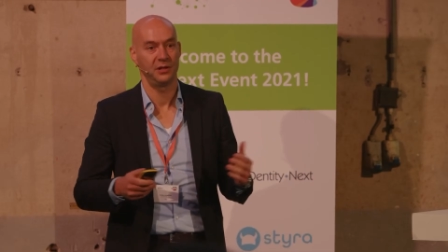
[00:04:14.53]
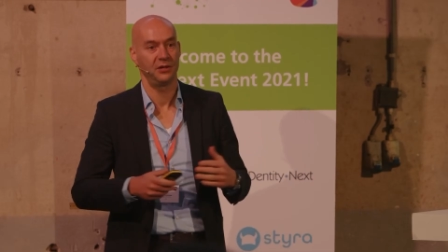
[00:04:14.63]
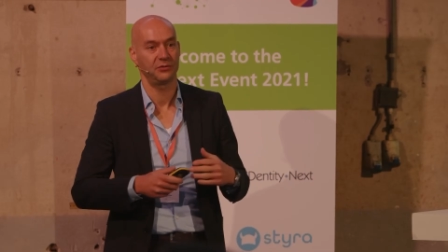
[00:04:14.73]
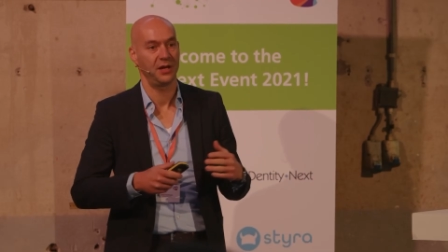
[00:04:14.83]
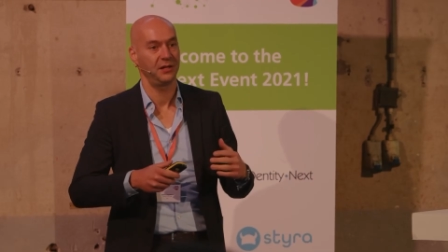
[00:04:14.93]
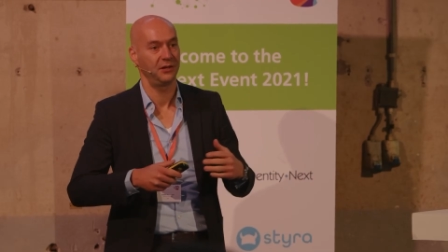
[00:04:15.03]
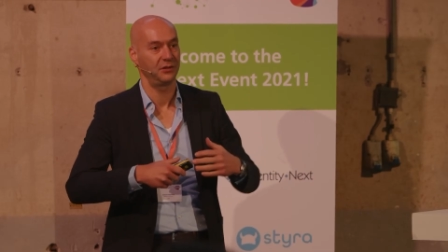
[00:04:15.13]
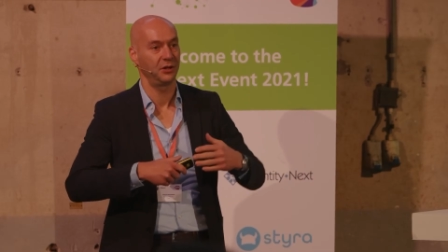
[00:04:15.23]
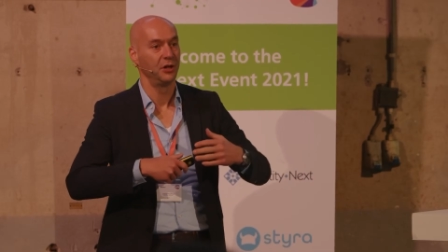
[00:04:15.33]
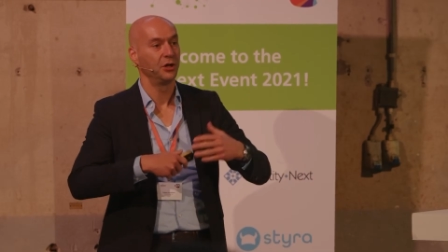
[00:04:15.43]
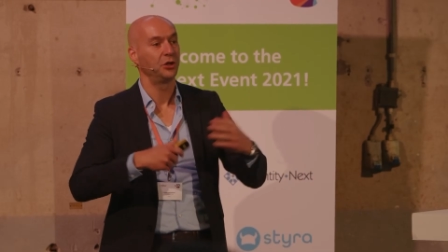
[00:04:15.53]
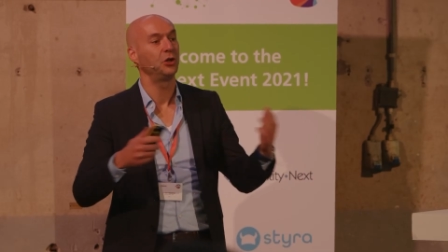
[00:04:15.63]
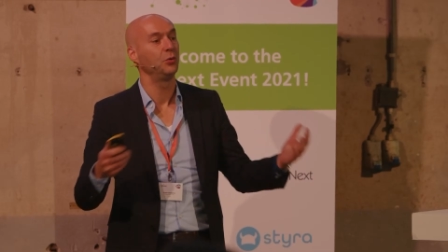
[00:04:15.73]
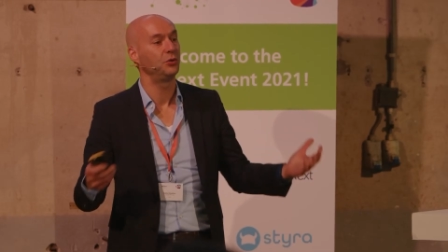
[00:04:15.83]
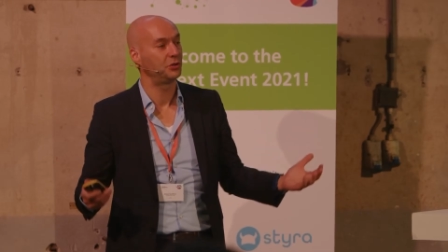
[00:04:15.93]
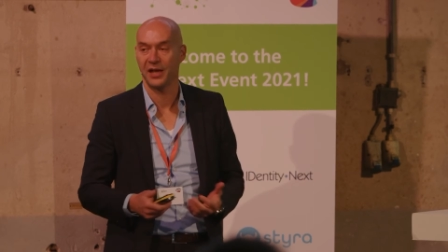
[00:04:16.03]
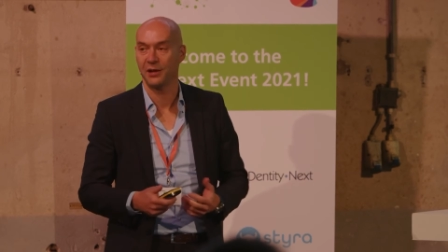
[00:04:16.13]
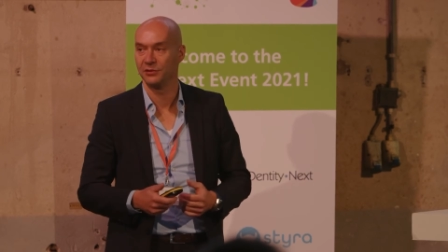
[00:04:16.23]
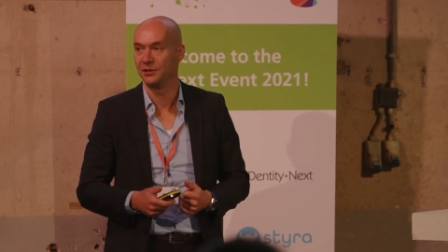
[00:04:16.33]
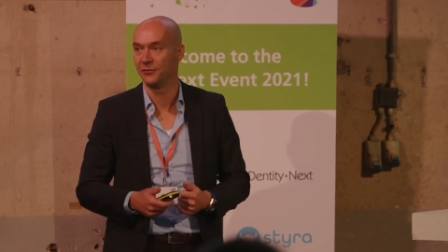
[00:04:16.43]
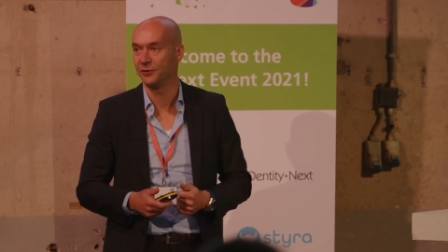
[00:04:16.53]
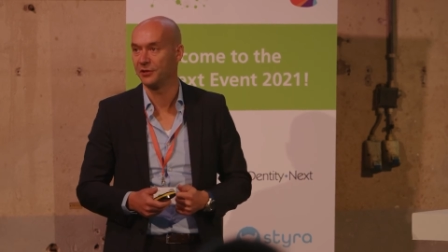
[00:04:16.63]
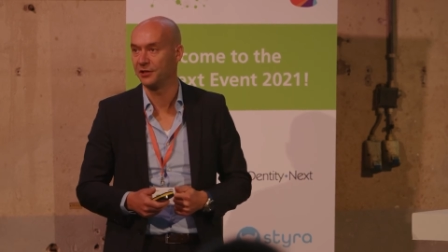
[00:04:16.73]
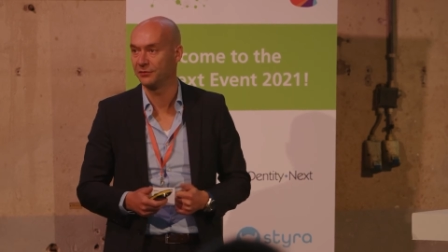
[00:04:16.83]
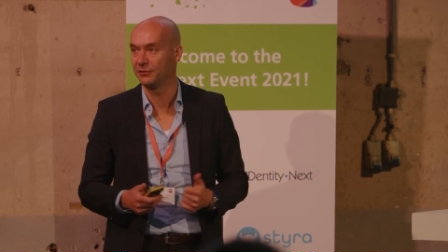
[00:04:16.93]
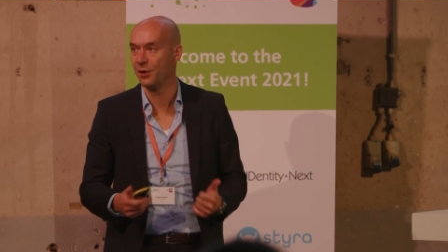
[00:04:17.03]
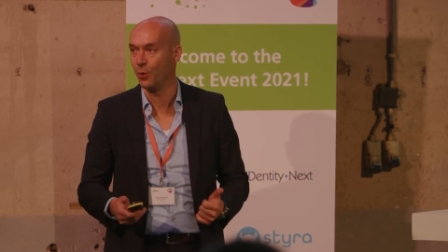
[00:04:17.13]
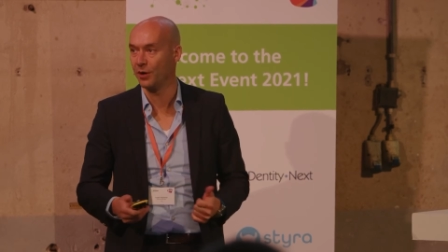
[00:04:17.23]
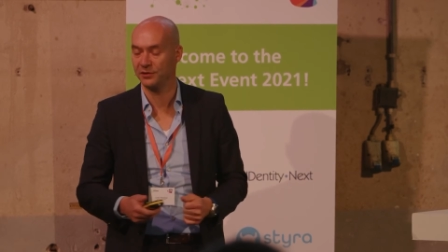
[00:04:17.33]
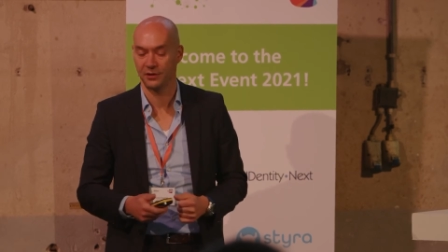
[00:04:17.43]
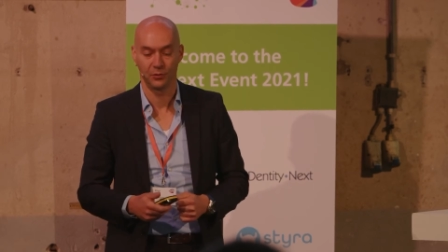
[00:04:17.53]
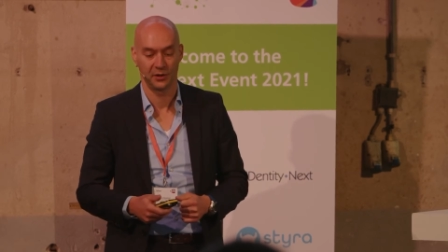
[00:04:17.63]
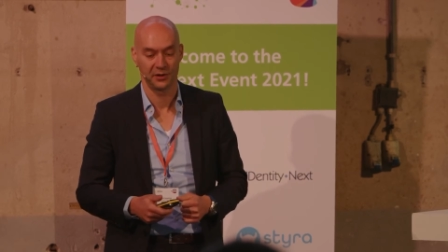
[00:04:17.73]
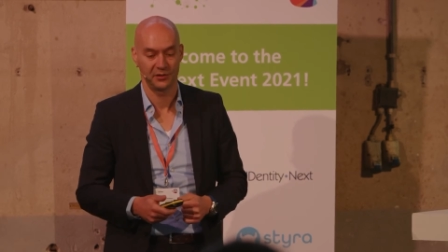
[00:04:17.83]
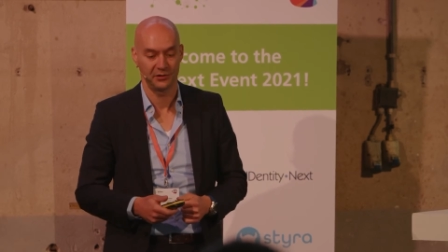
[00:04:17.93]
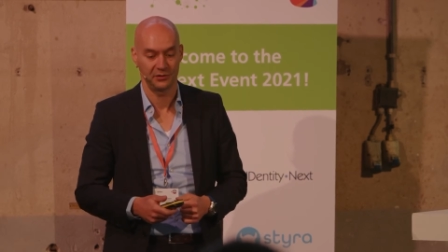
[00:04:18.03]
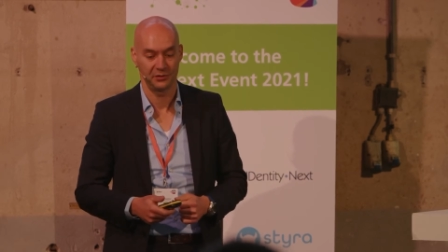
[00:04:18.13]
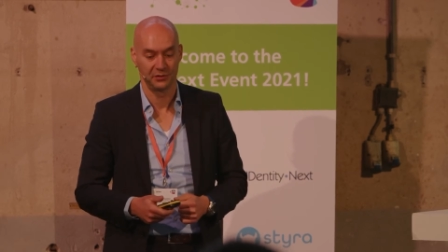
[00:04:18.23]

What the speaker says: So there are two concerns here. One is the discussion about the